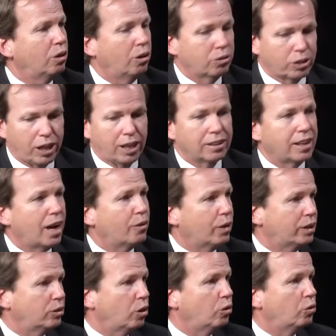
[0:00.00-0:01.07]
okay, now I
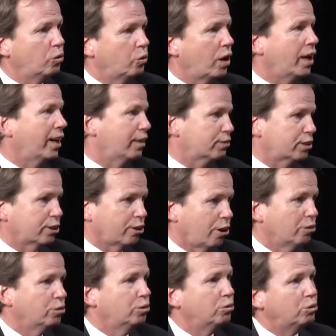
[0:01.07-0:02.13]
know who I have to
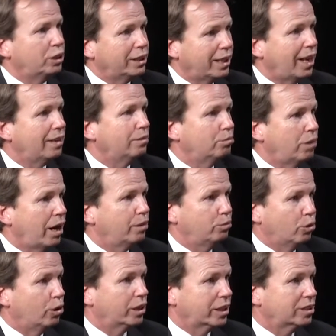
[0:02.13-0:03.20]
go to get my
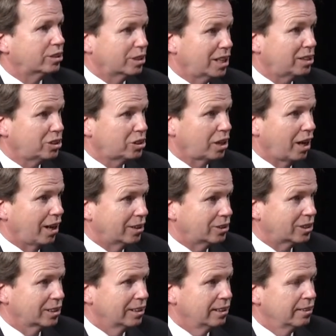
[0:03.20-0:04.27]
mortgage discharge.